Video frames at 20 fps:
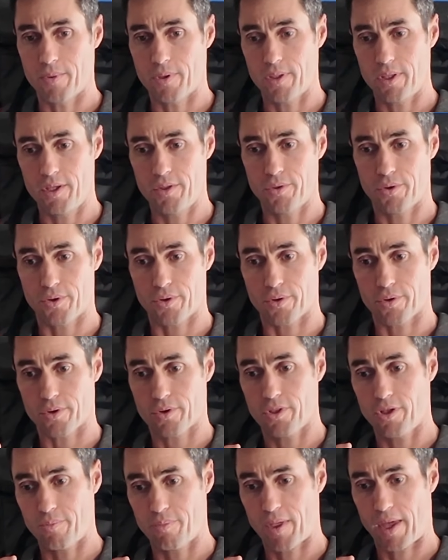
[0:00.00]
either
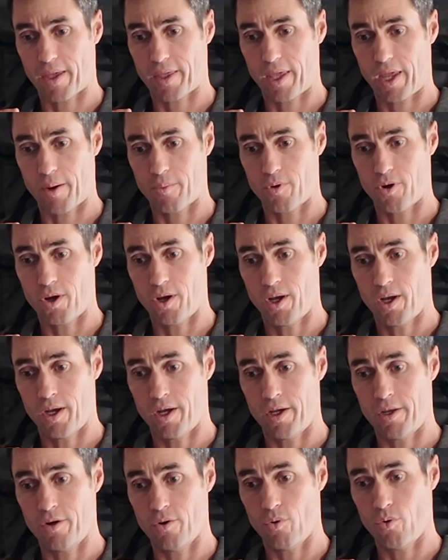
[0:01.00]
clip that camera
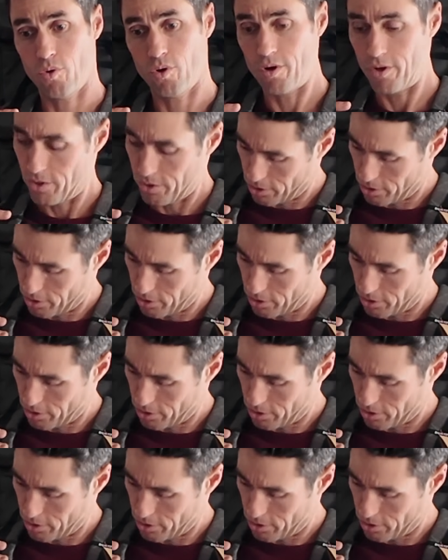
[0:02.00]
on, or you